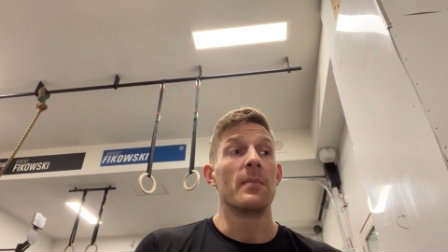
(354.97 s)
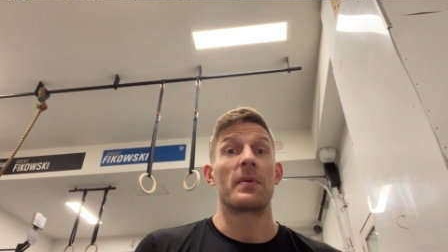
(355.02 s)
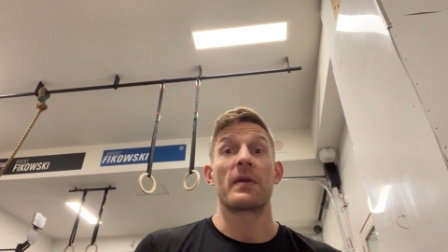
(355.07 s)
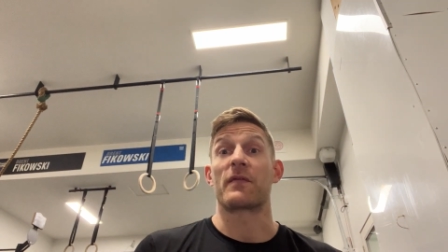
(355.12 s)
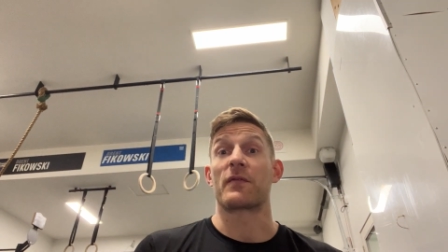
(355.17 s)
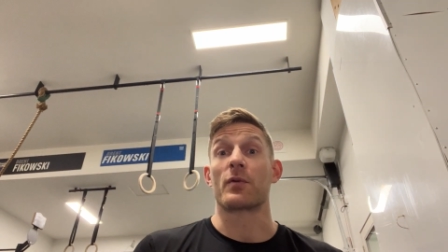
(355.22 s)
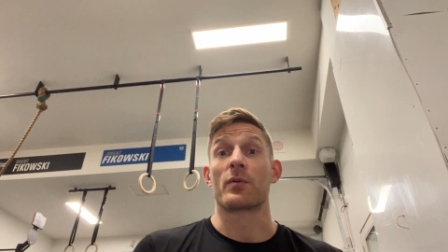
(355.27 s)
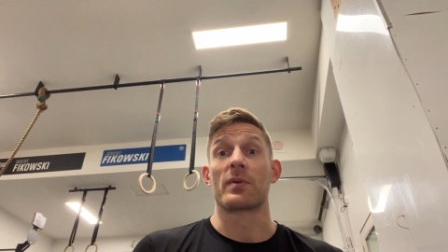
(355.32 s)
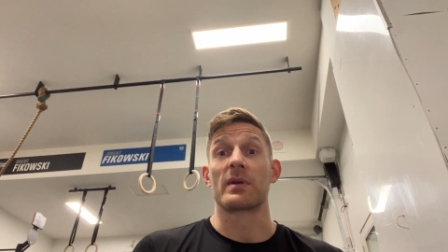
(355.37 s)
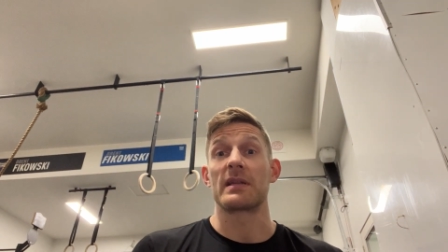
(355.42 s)
But
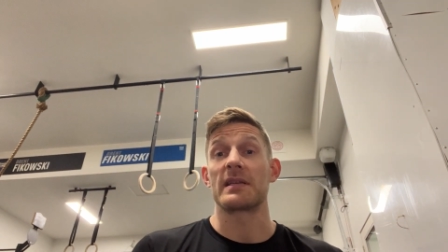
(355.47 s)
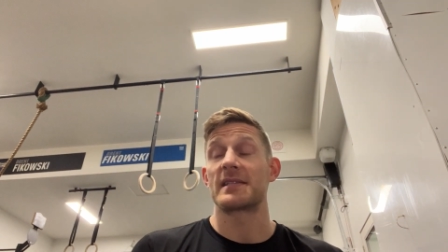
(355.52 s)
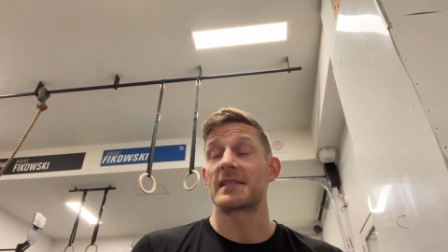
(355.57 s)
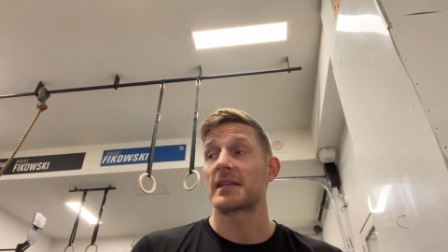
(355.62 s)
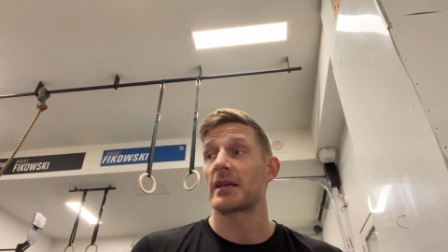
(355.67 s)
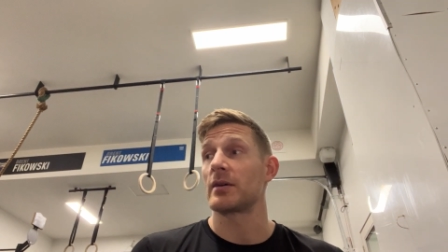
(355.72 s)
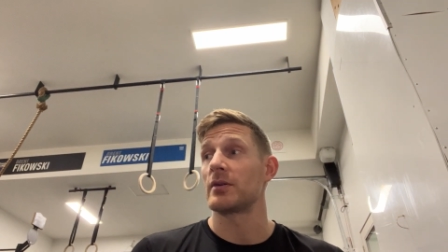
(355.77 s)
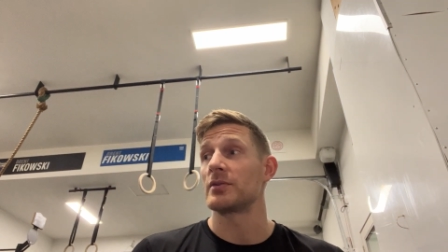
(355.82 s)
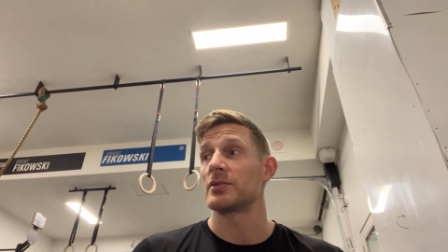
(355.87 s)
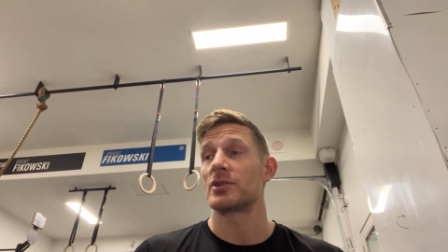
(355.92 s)
if you're really
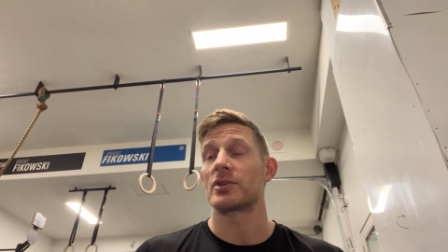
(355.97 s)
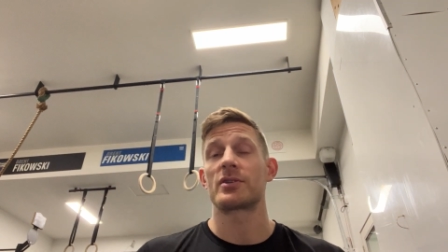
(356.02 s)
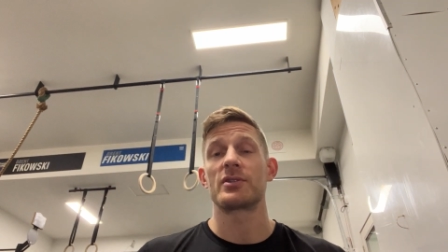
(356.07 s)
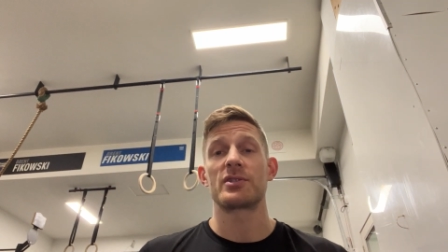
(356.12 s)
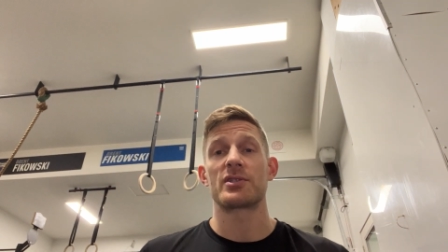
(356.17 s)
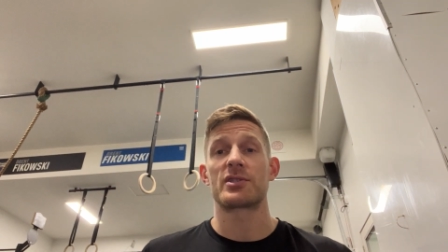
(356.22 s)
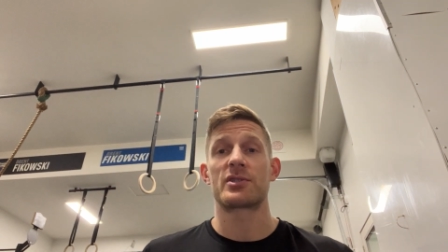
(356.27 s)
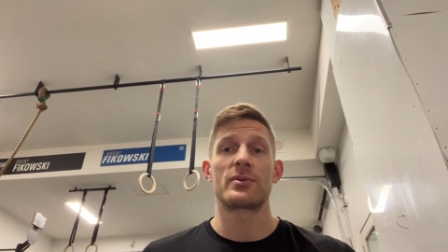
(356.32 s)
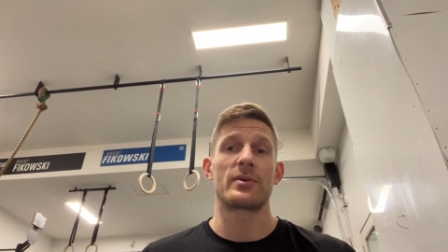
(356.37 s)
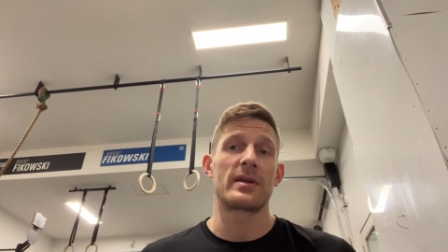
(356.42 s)
skilled, you can
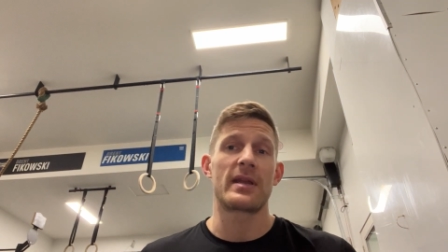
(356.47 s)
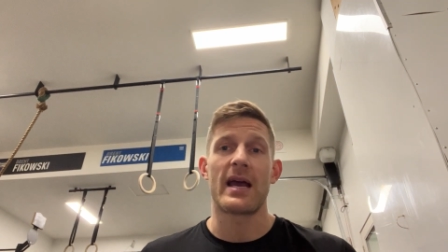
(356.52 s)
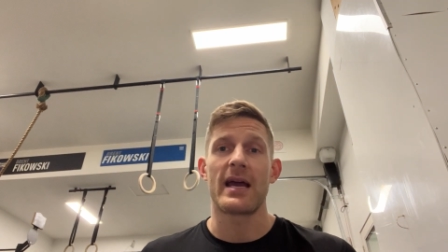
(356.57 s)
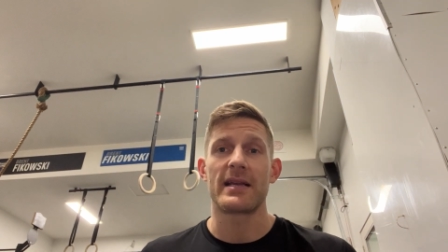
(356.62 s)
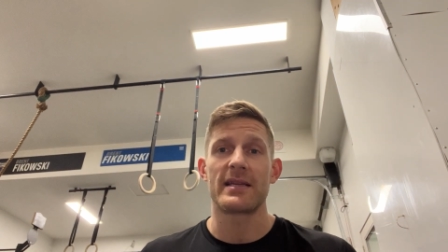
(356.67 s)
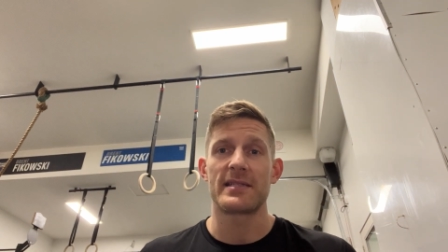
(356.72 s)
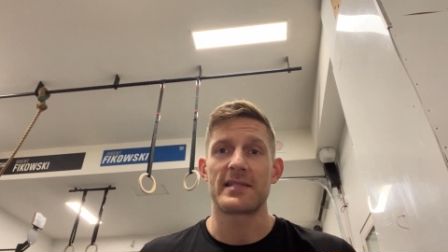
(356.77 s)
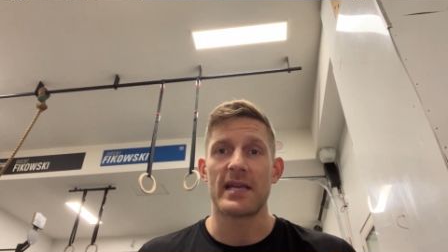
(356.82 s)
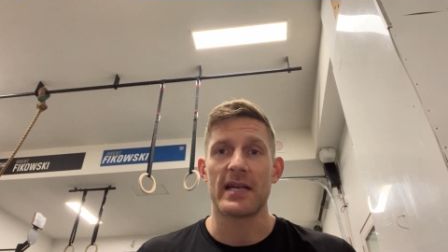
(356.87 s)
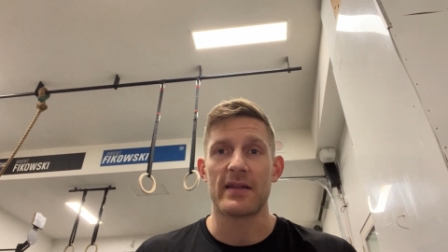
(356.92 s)
just do a
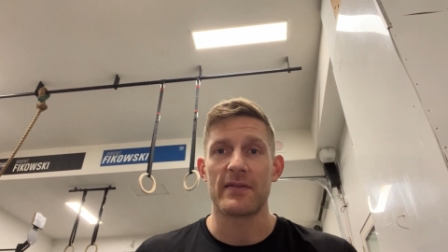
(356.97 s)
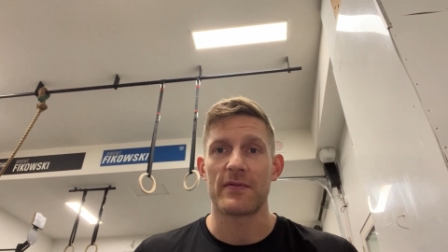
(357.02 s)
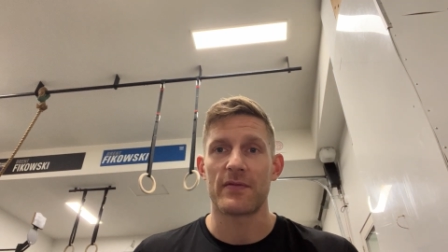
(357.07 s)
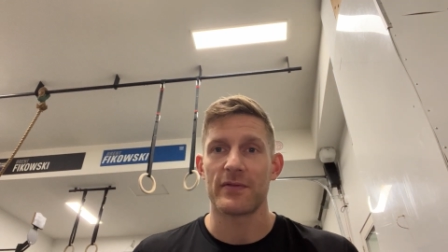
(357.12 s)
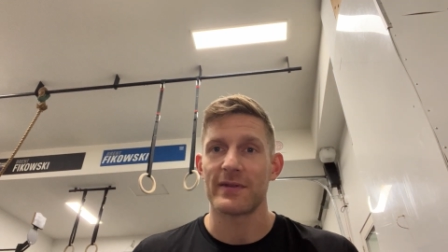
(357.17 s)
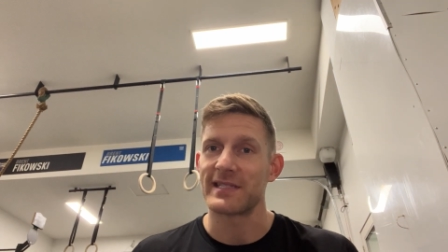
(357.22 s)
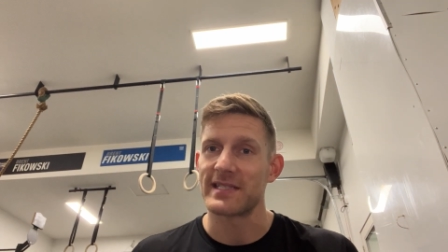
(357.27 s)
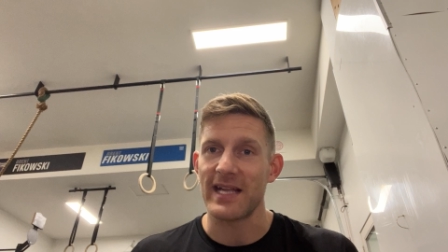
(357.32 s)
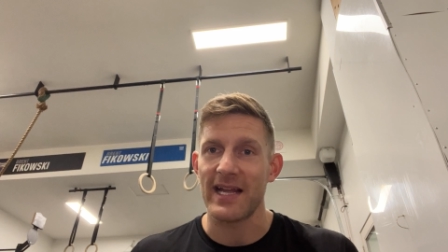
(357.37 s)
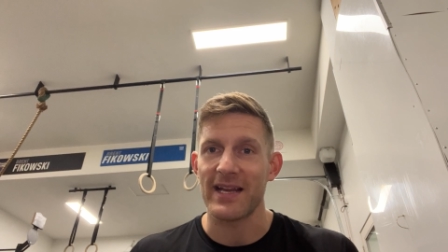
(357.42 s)
90 second
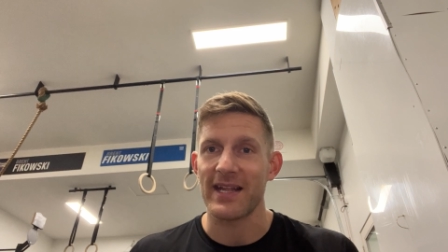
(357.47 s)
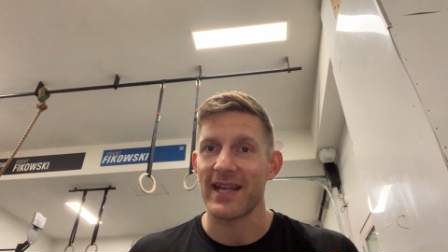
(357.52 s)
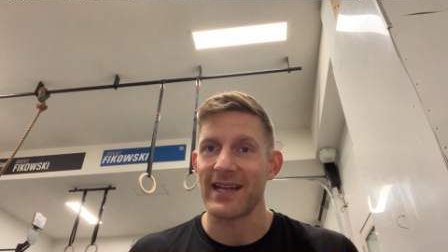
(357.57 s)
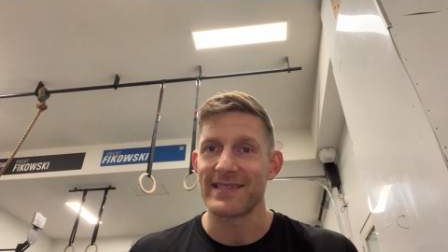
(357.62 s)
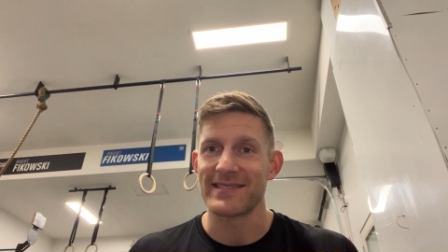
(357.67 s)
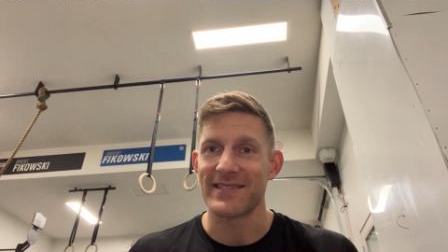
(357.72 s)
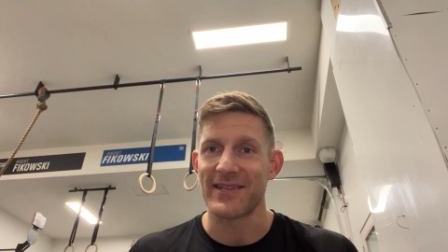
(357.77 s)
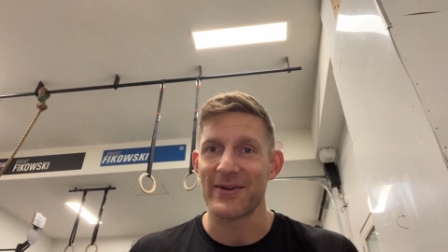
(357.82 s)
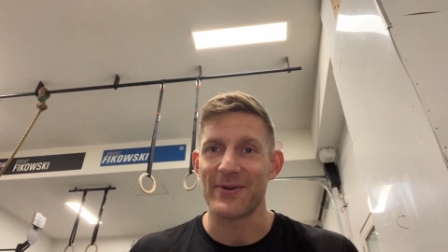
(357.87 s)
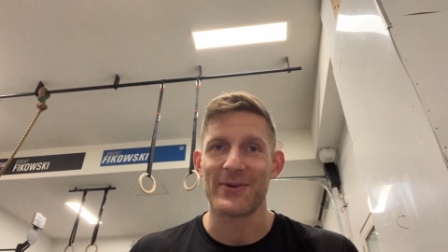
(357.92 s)
freestanding
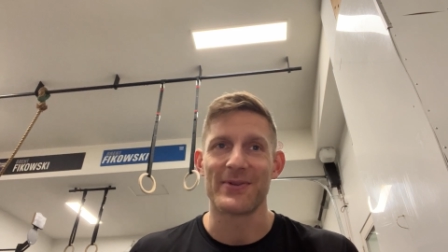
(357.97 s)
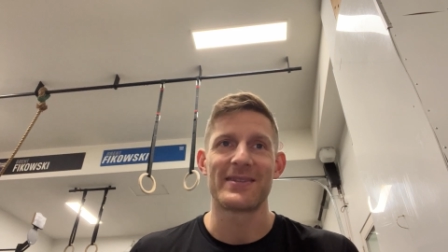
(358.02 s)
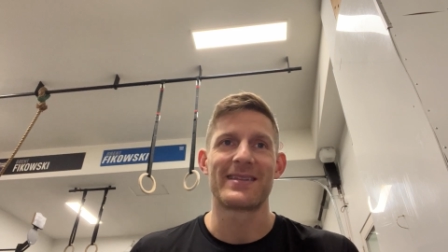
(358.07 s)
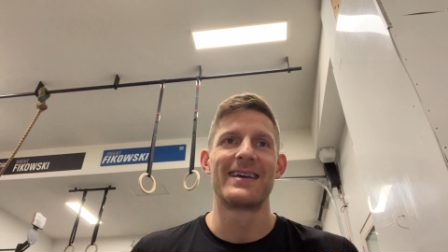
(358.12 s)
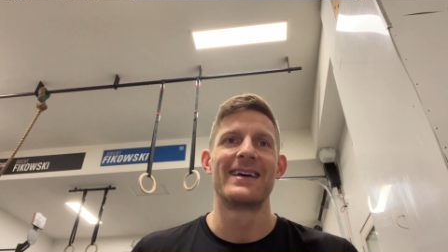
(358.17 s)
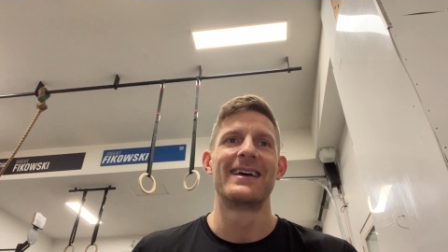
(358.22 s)
handstand hold